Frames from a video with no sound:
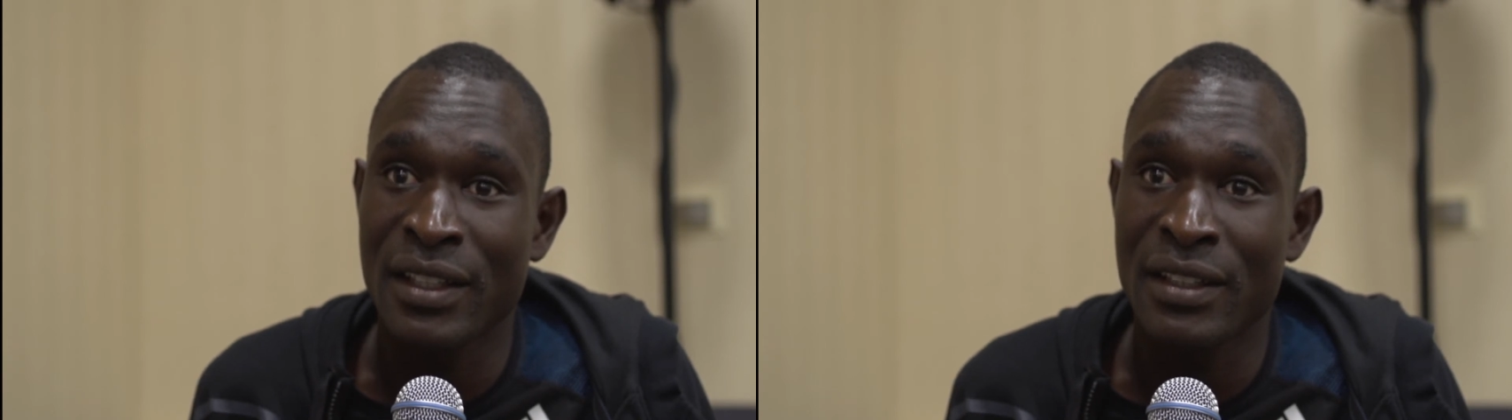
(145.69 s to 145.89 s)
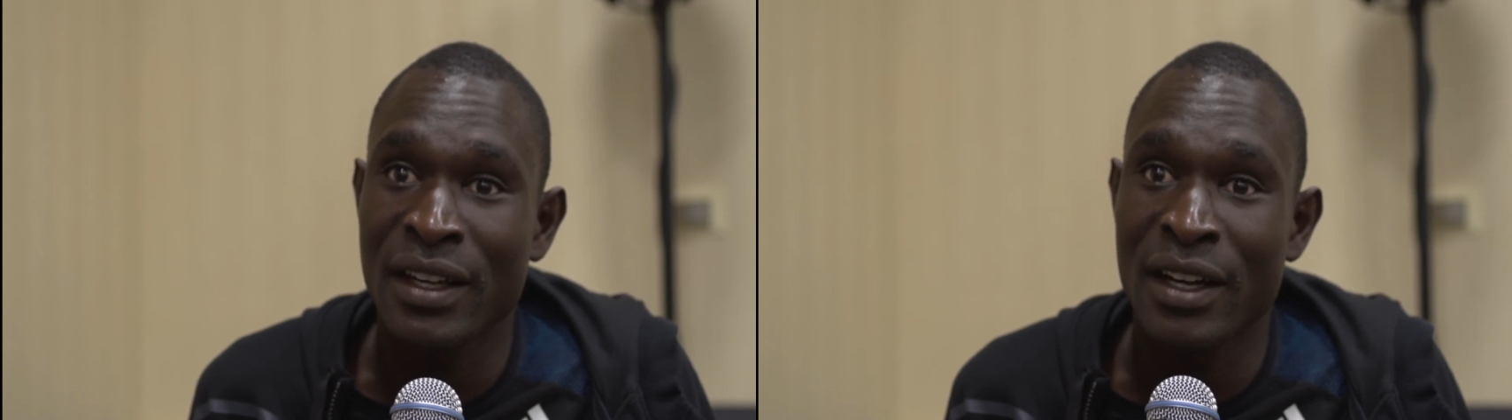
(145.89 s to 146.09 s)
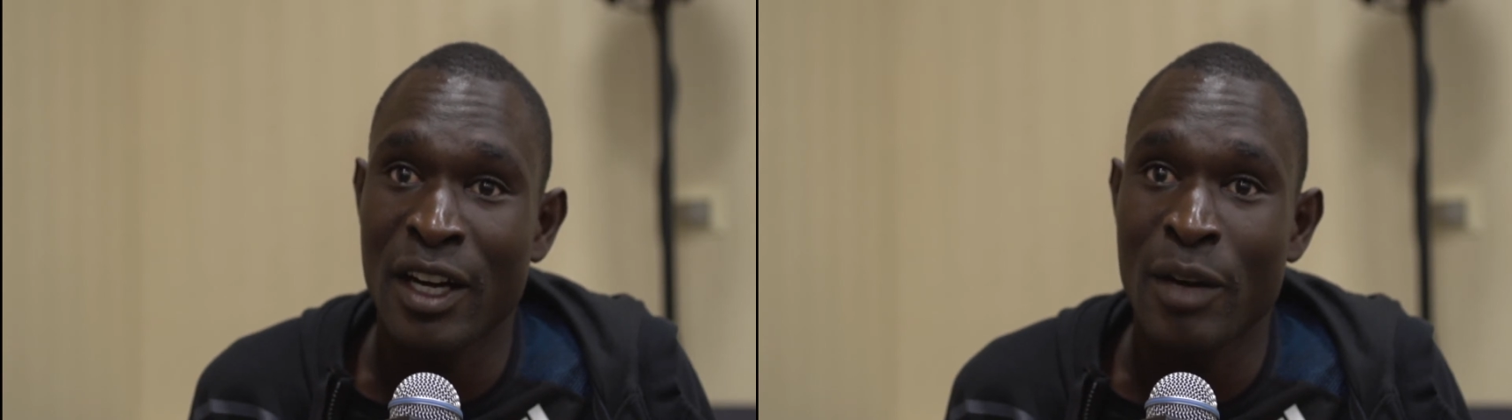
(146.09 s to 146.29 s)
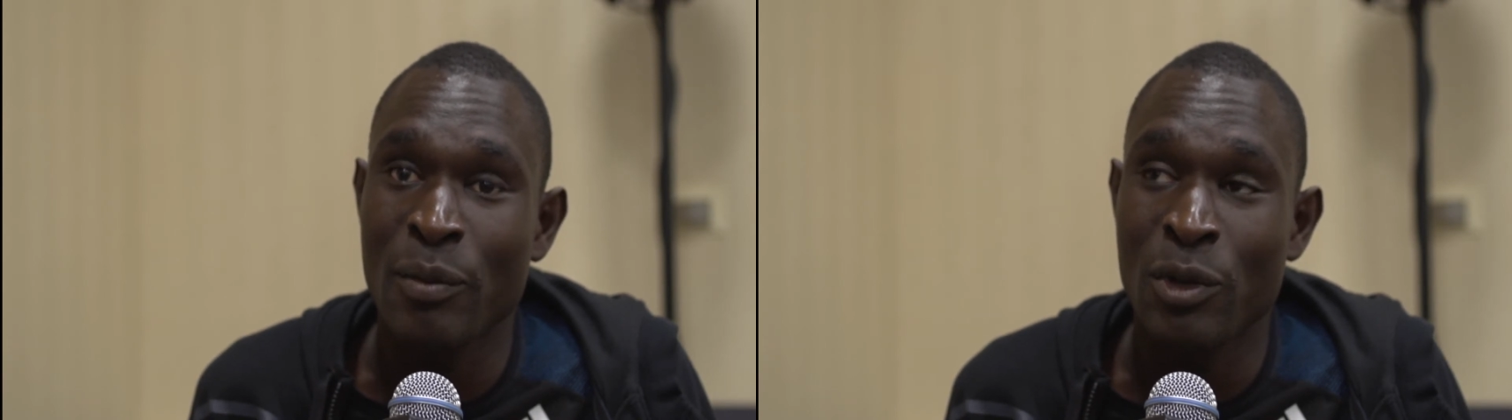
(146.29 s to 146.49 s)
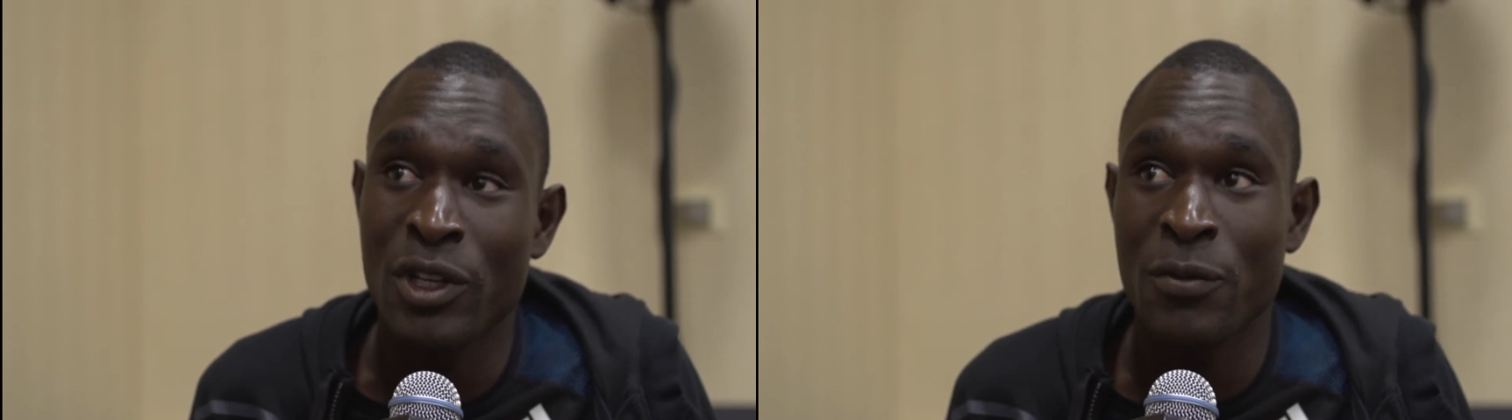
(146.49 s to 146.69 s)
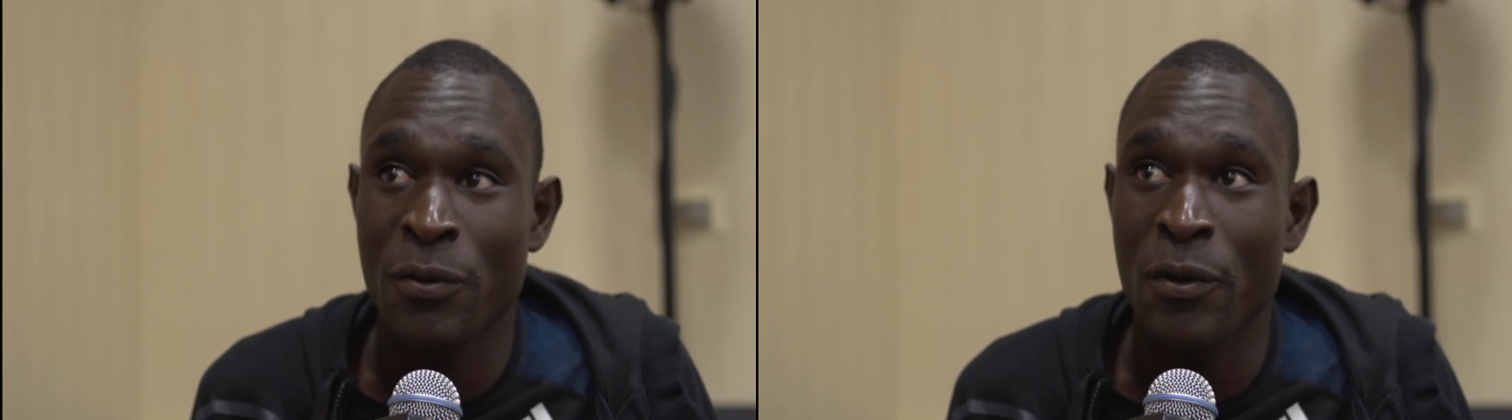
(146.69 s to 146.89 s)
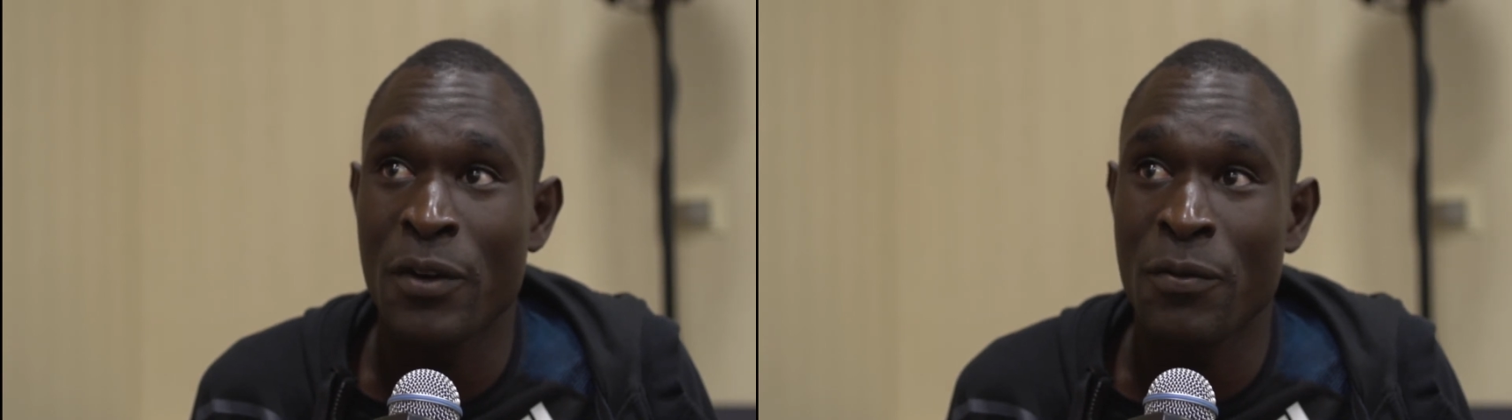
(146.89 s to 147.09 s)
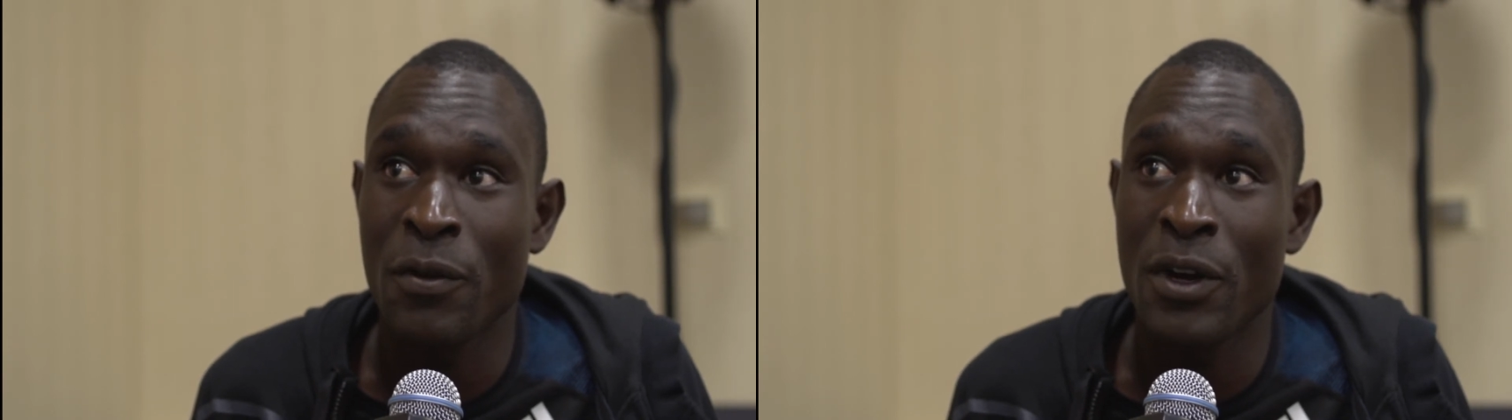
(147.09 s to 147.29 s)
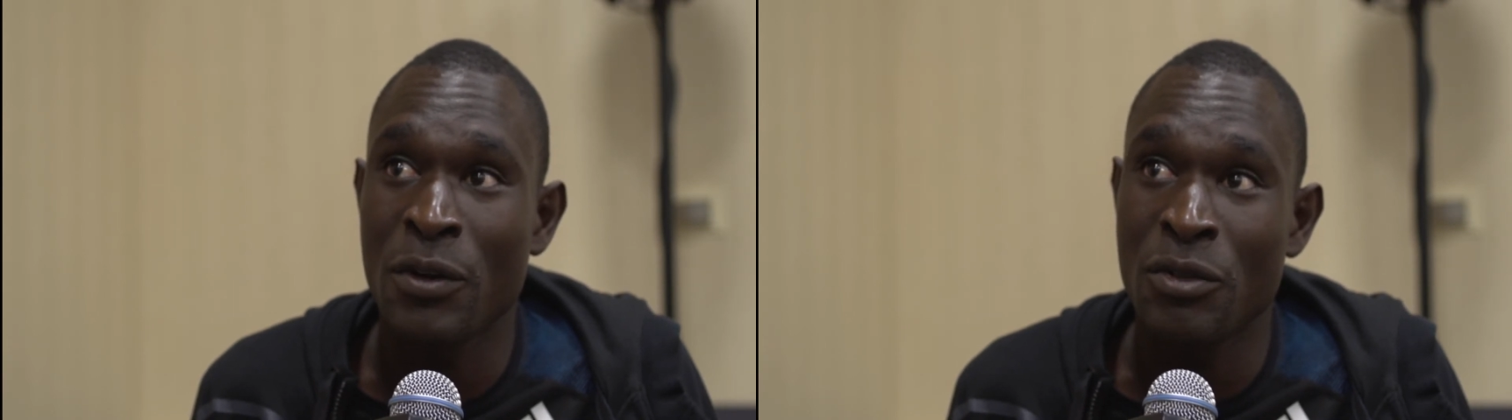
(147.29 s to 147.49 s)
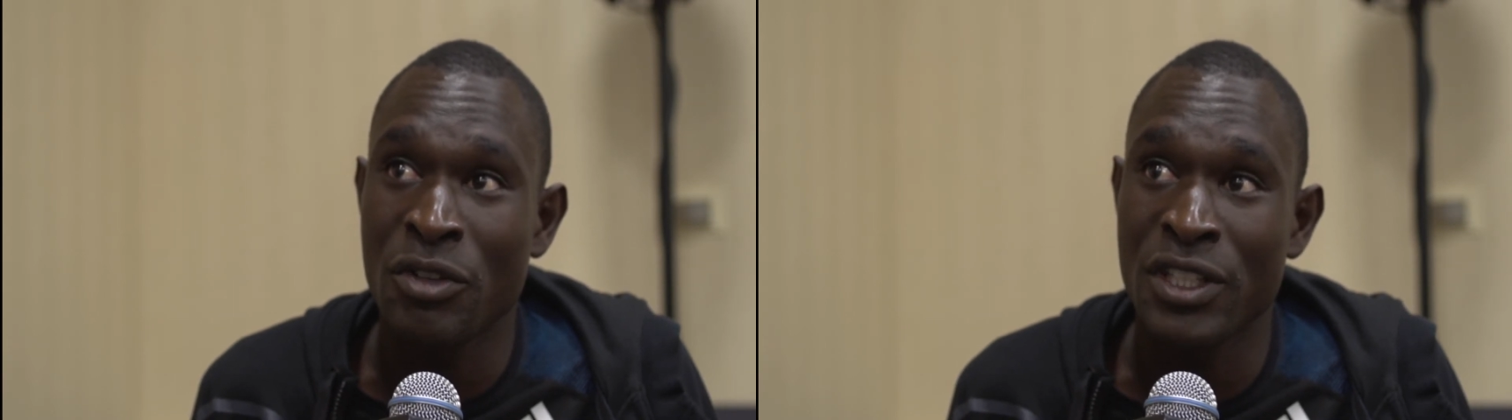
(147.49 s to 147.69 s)
and I'm looking forward for a
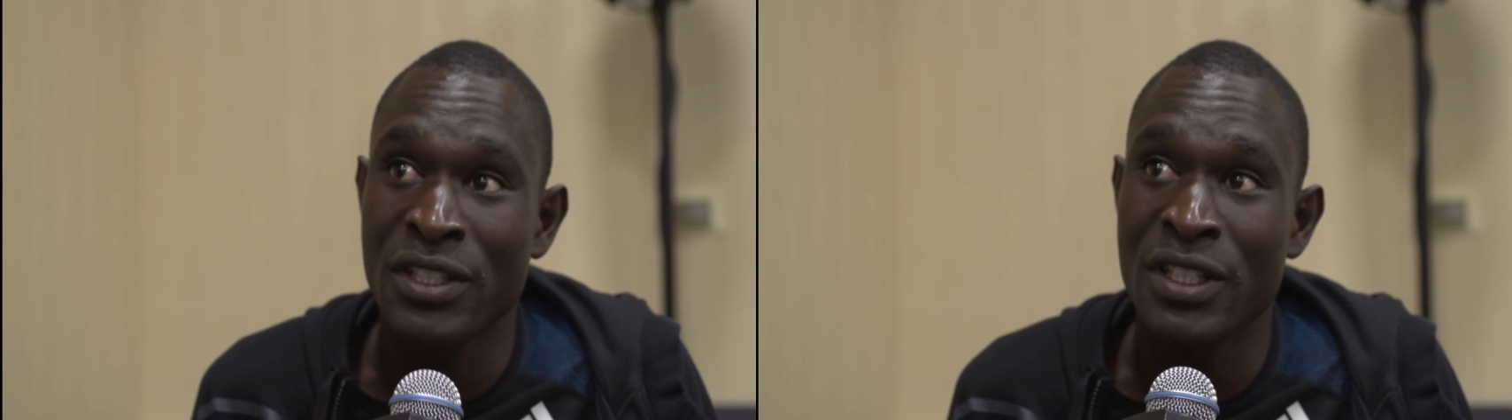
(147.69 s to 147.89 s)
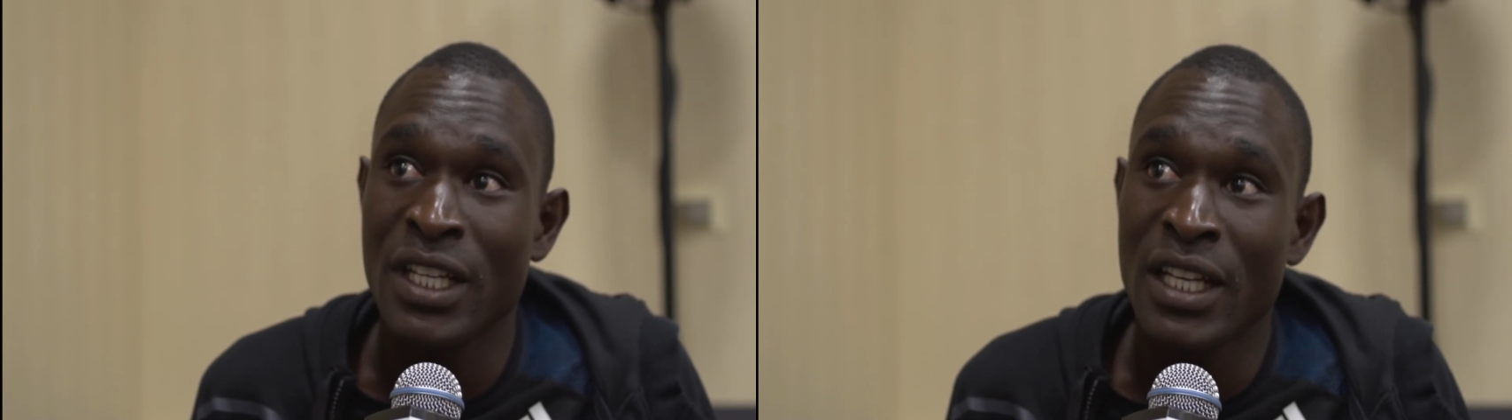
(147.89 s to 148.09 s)
good race.